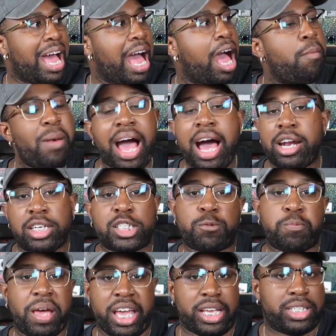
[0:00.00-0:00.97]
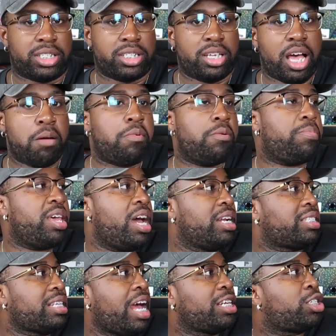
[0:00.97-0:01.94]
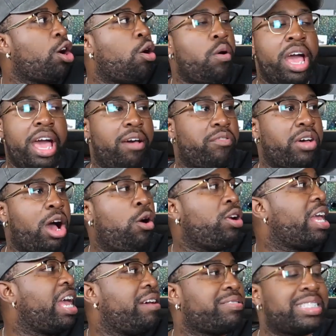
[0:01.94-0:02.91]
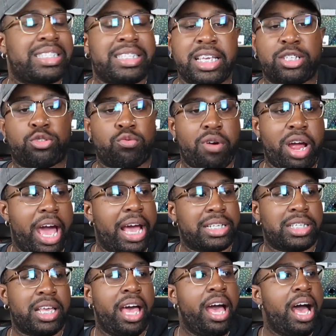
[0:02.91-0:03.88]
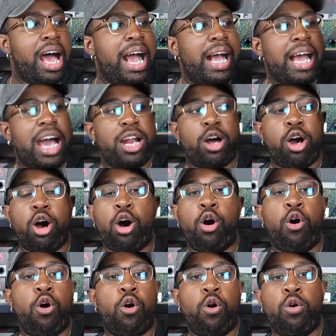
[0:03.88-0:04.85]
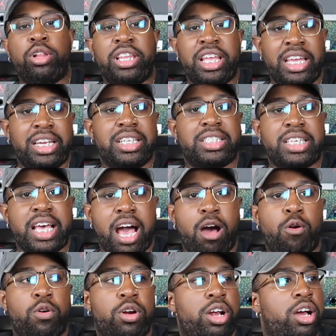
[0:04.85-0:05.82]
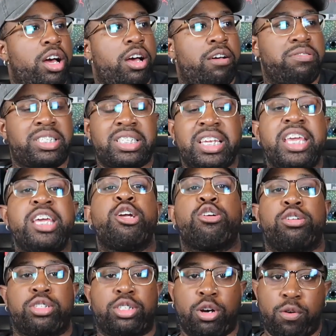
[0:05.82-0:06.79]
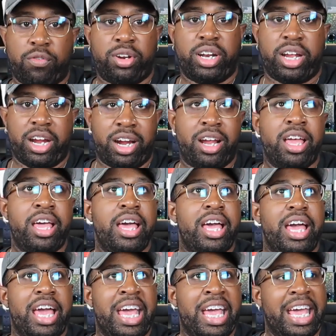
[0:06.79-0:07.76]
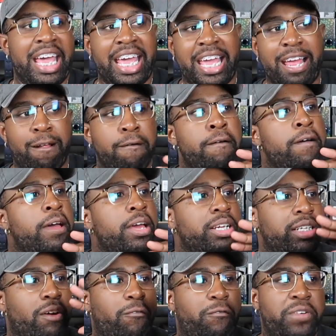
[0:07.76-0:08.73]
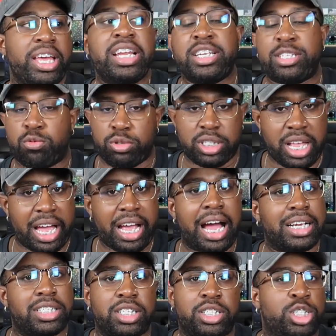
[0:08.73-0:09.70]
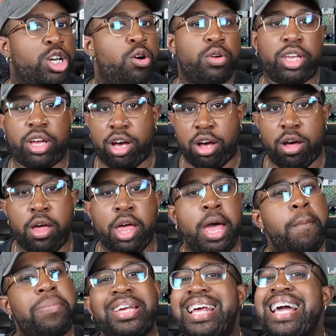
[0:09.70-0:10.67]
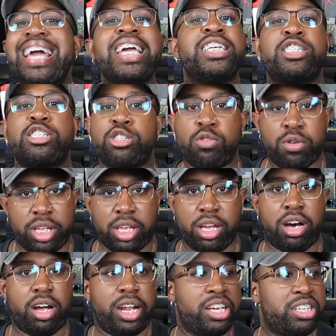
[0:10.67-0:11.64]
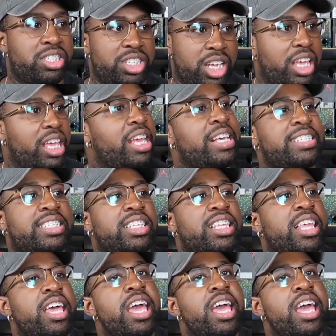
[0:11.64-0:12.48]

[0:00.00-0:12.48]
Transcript: I'm out of space, I'm gonna be honest. I only have 6 racks. I got a whole leaning tower of sneakers over there, and DaVintage was like, I should show y'all, but I ain't showing y'all that shit. It's